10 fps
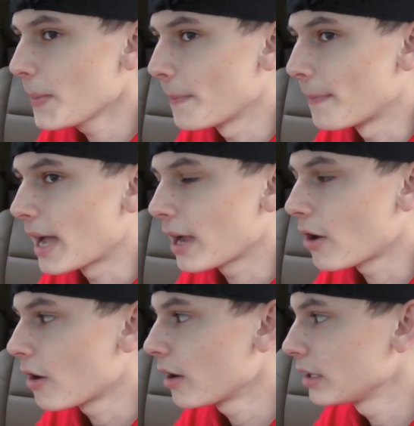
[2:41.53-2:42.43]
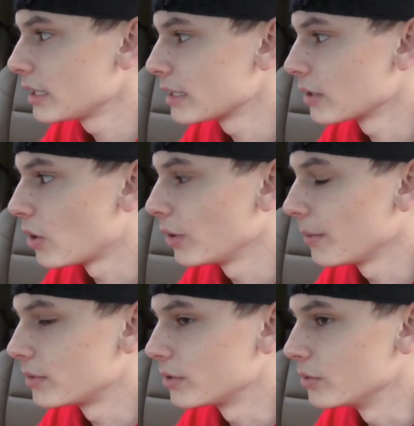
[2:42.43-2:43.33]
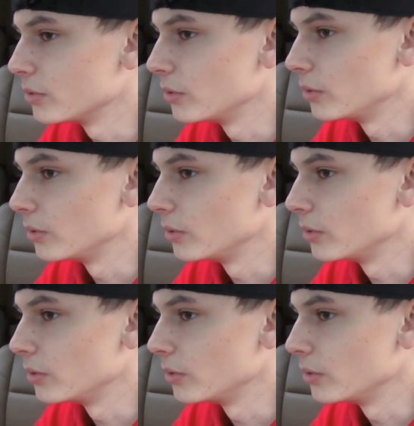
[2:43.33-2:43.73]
My car doesn't hold up to